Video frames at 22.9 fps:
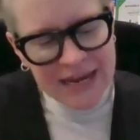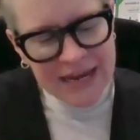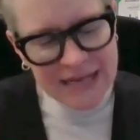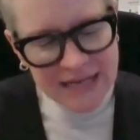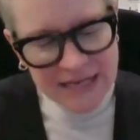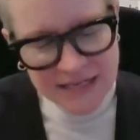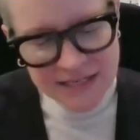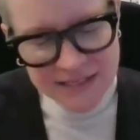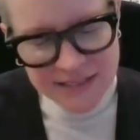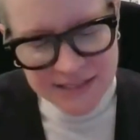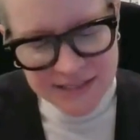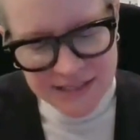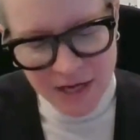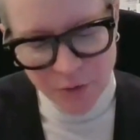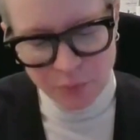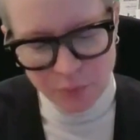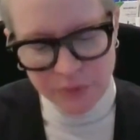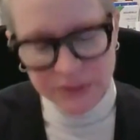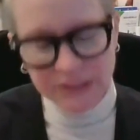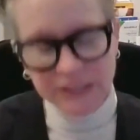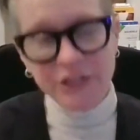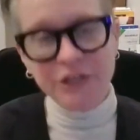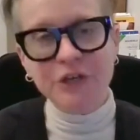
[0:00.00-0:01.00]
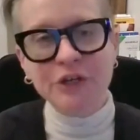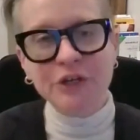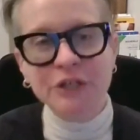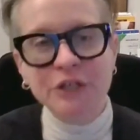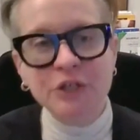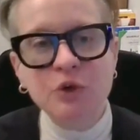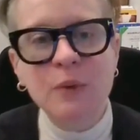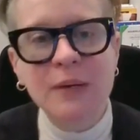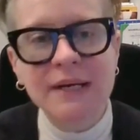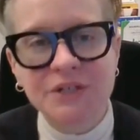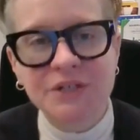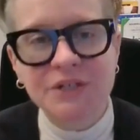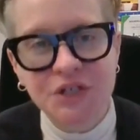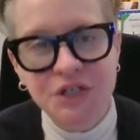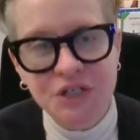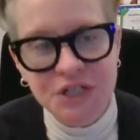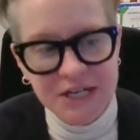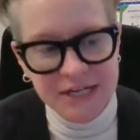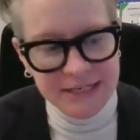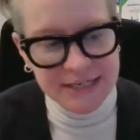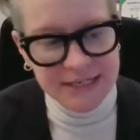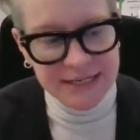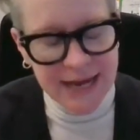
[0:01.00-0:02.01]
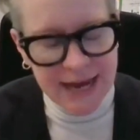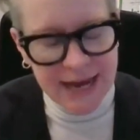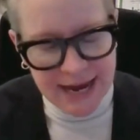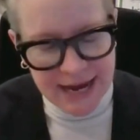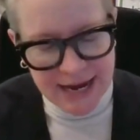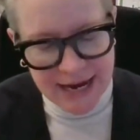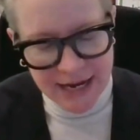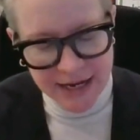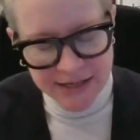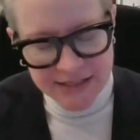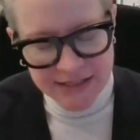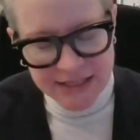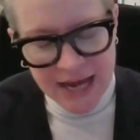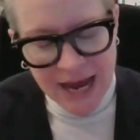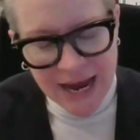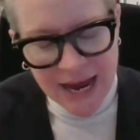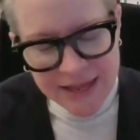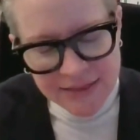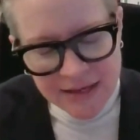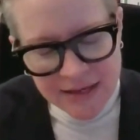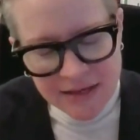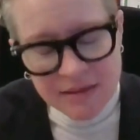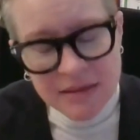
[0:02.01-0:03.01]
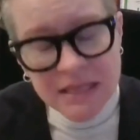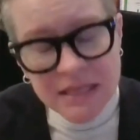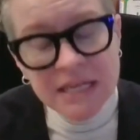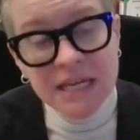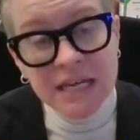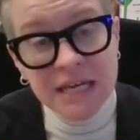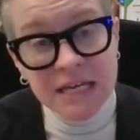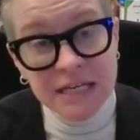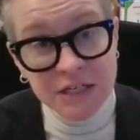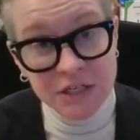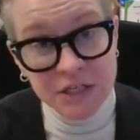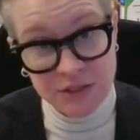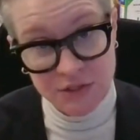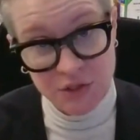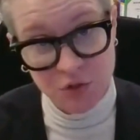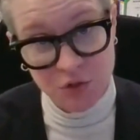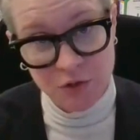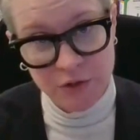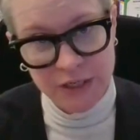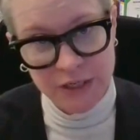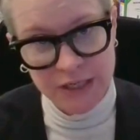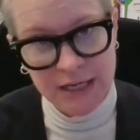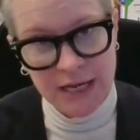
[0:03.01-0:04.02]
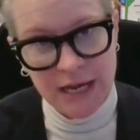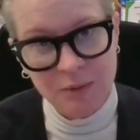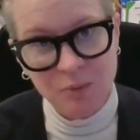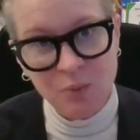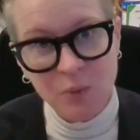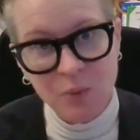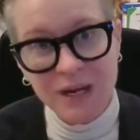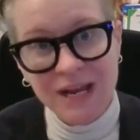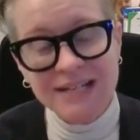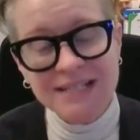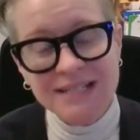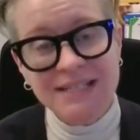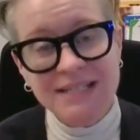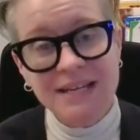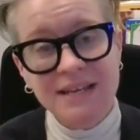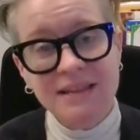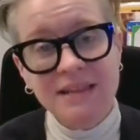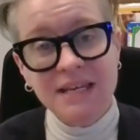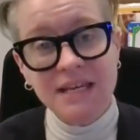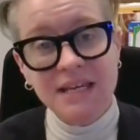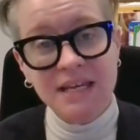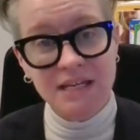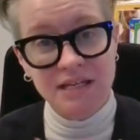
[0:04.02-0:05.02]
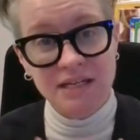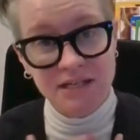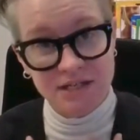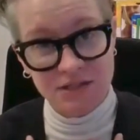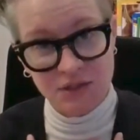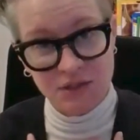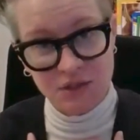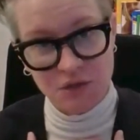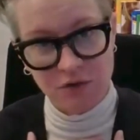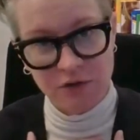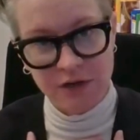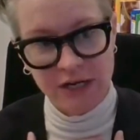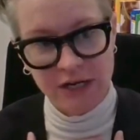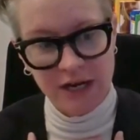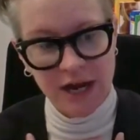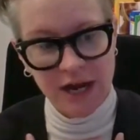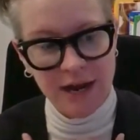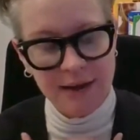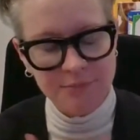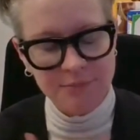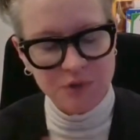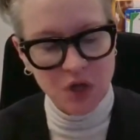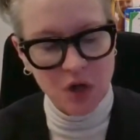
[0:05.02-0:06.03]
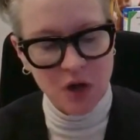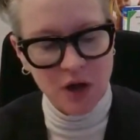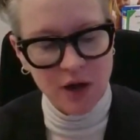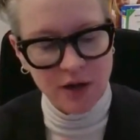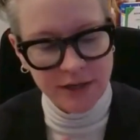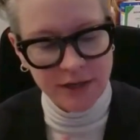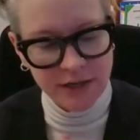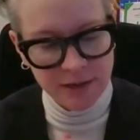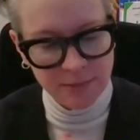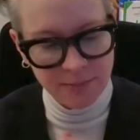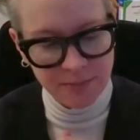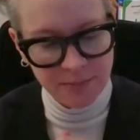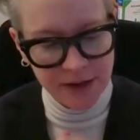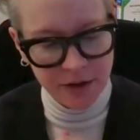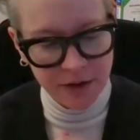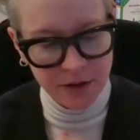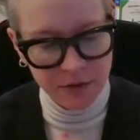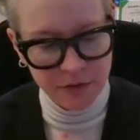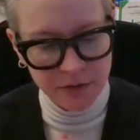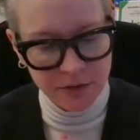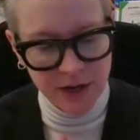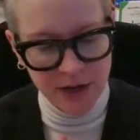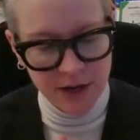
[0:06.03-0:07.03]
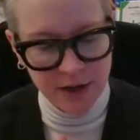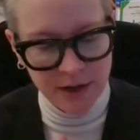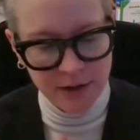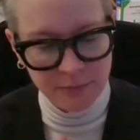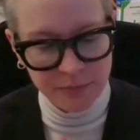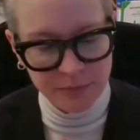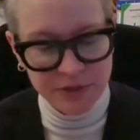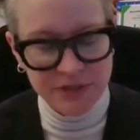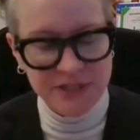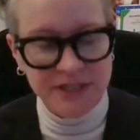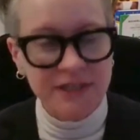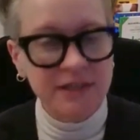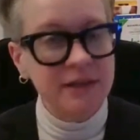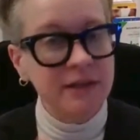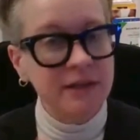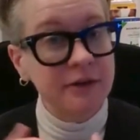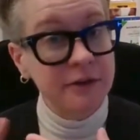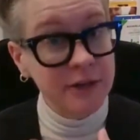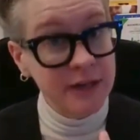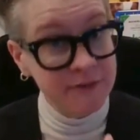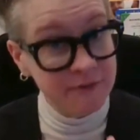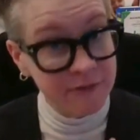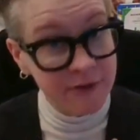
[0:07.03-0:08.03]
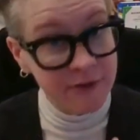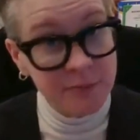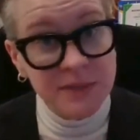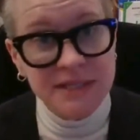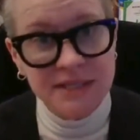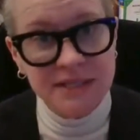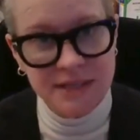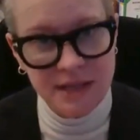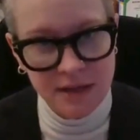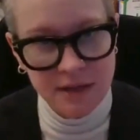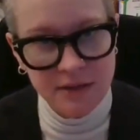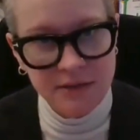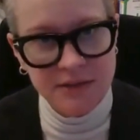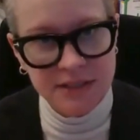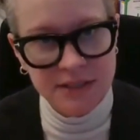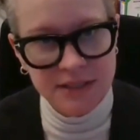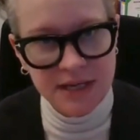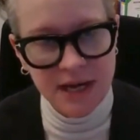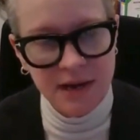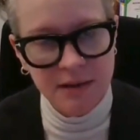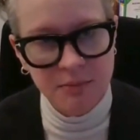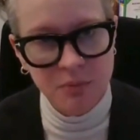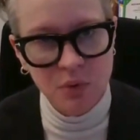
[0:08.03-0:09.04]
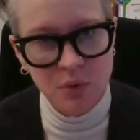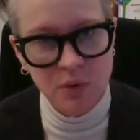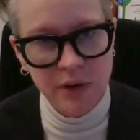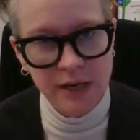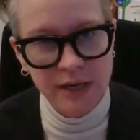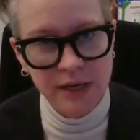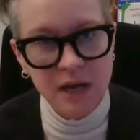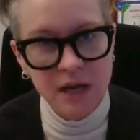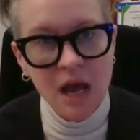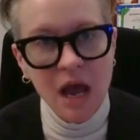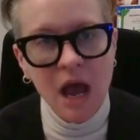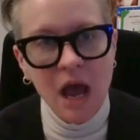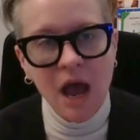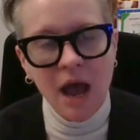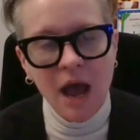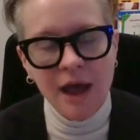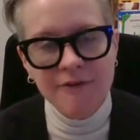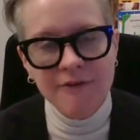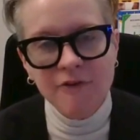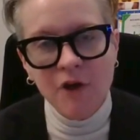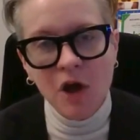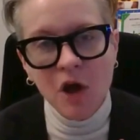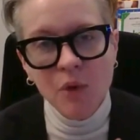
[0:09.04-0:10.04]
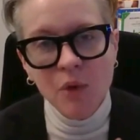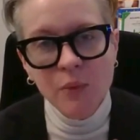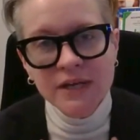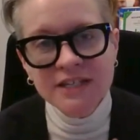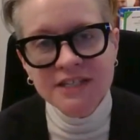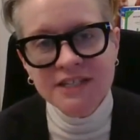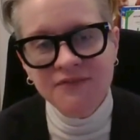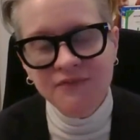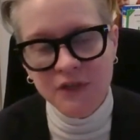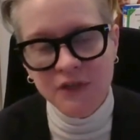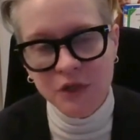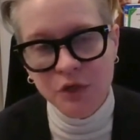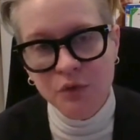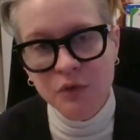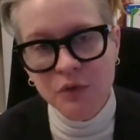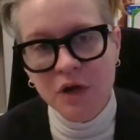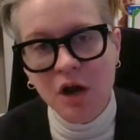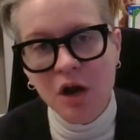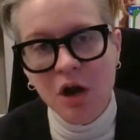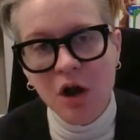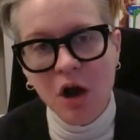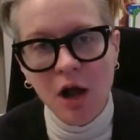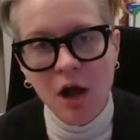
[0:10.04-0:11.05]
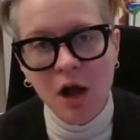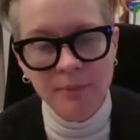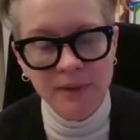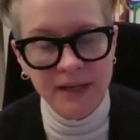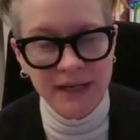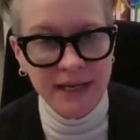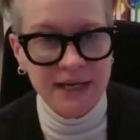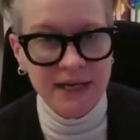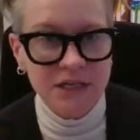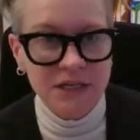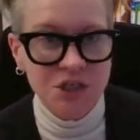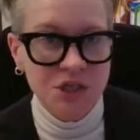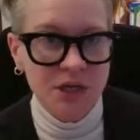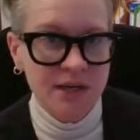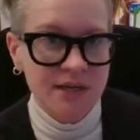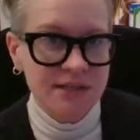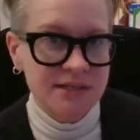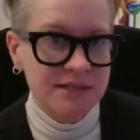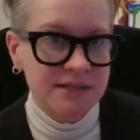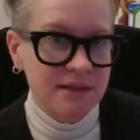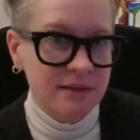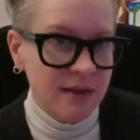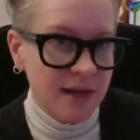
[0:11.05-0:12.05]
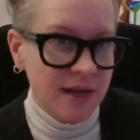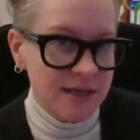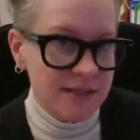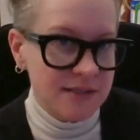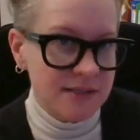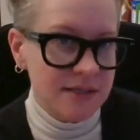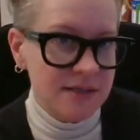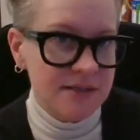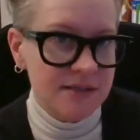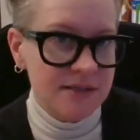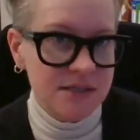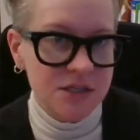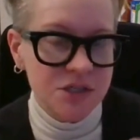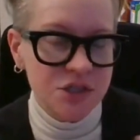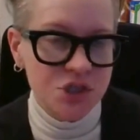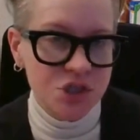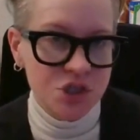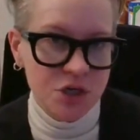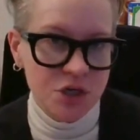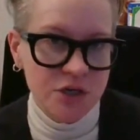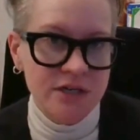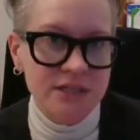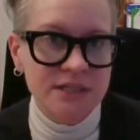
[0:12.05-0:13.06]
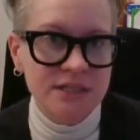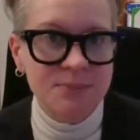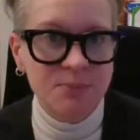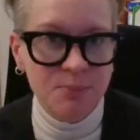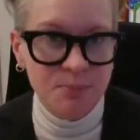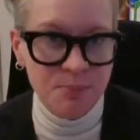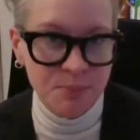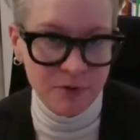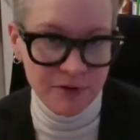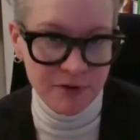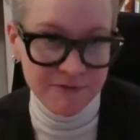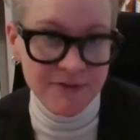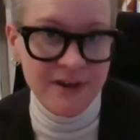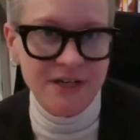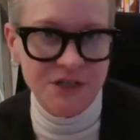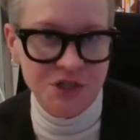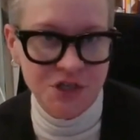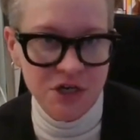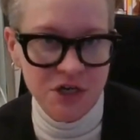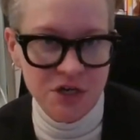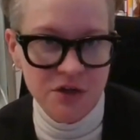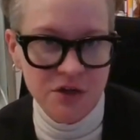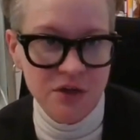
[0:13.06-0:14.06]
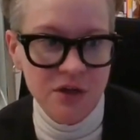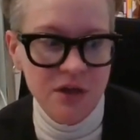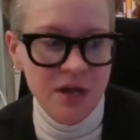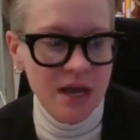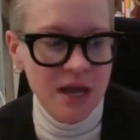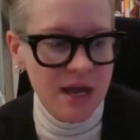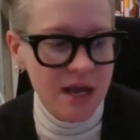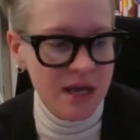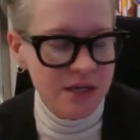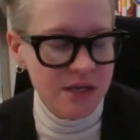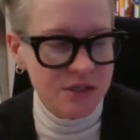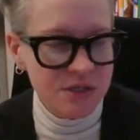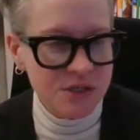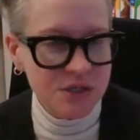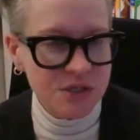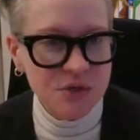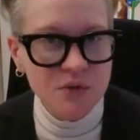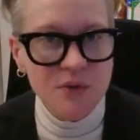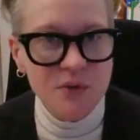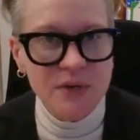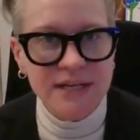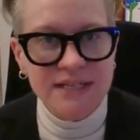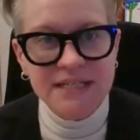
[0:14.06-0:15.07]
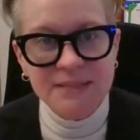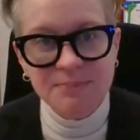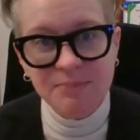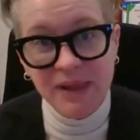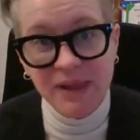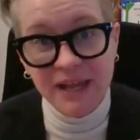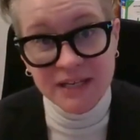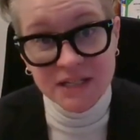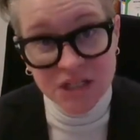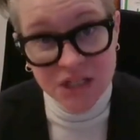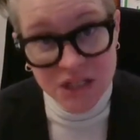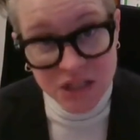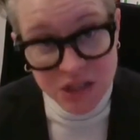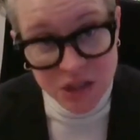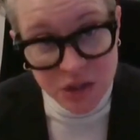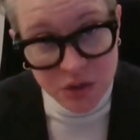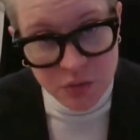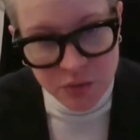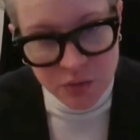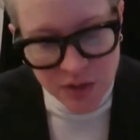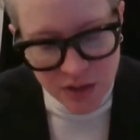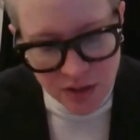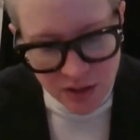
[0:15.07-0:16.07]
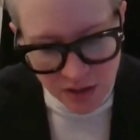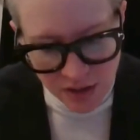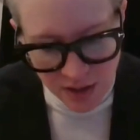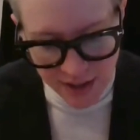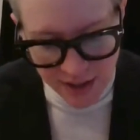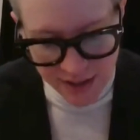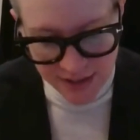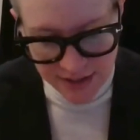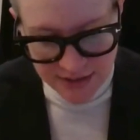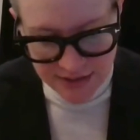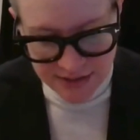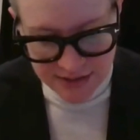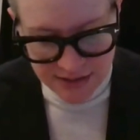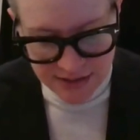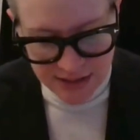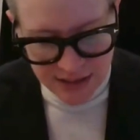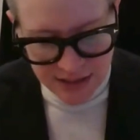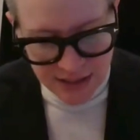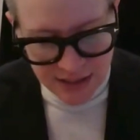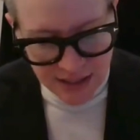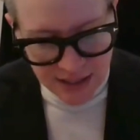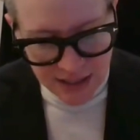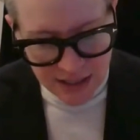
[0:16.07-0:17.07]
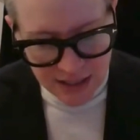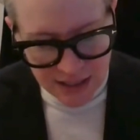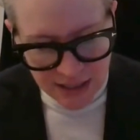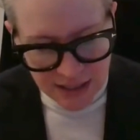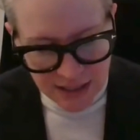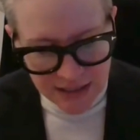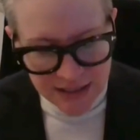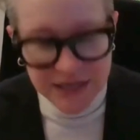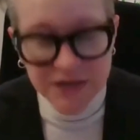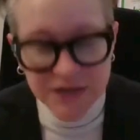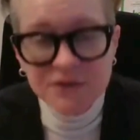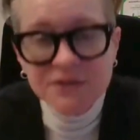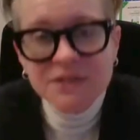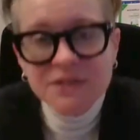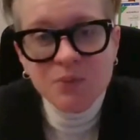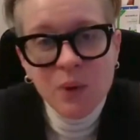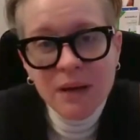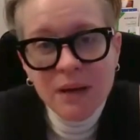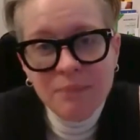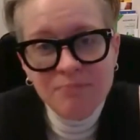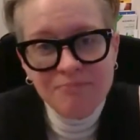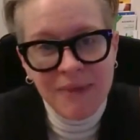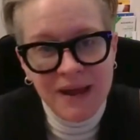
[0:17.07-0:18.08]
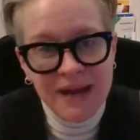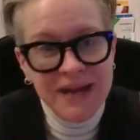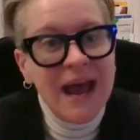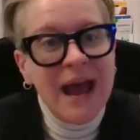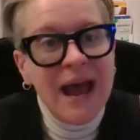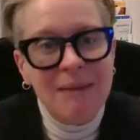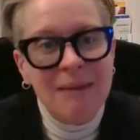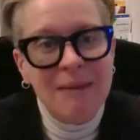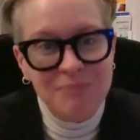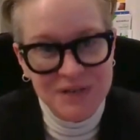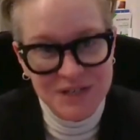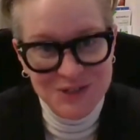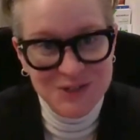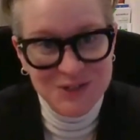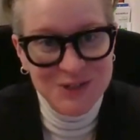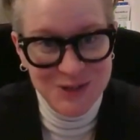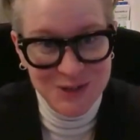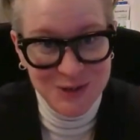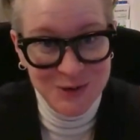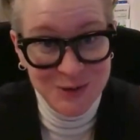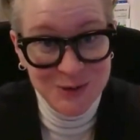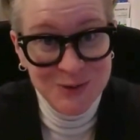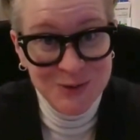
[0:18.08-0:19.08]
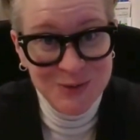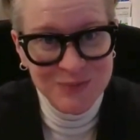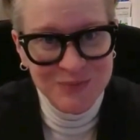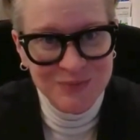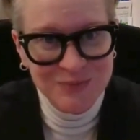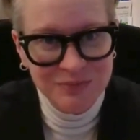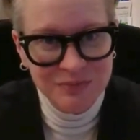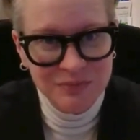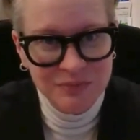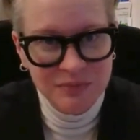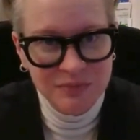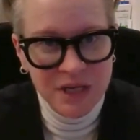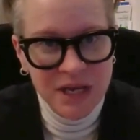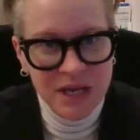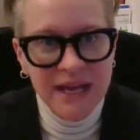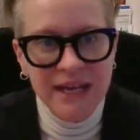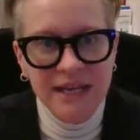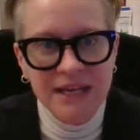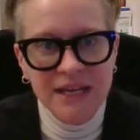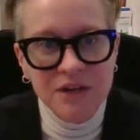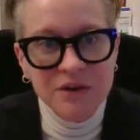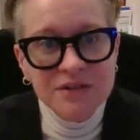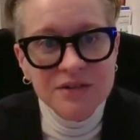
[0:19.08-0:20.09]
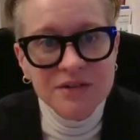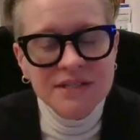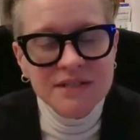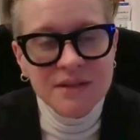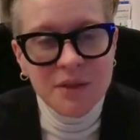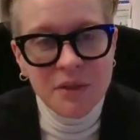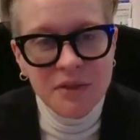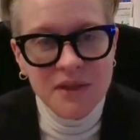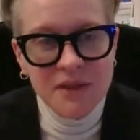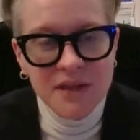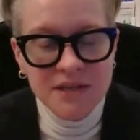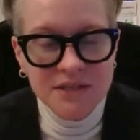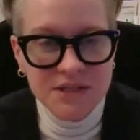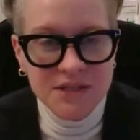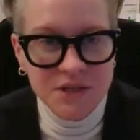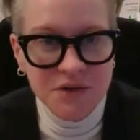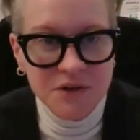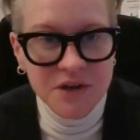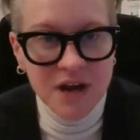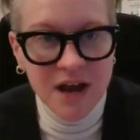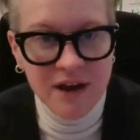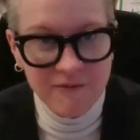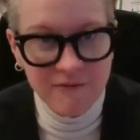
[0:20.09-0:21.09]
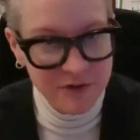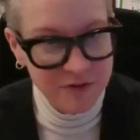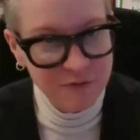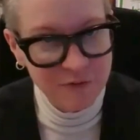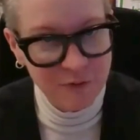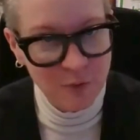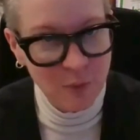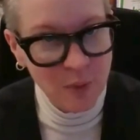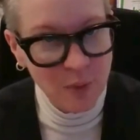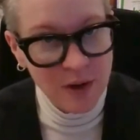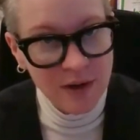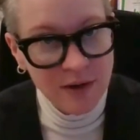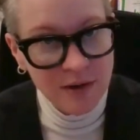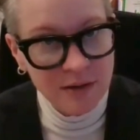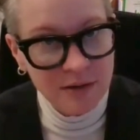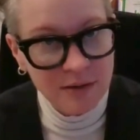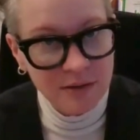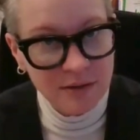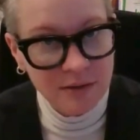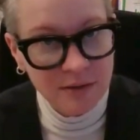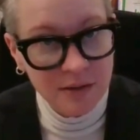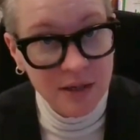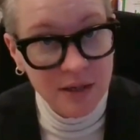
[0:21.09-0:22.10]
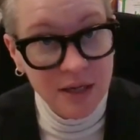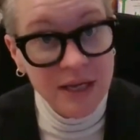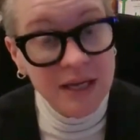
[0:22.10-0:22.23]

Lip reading: That is a really good question. And I think the industry, and when I say the industry, I'm talking about particularly from a sales standpoint. I've always viewed our obligation as the licensed insurance professional to explain to you, the client, here's what might happen to you. Here's the things you're covered for.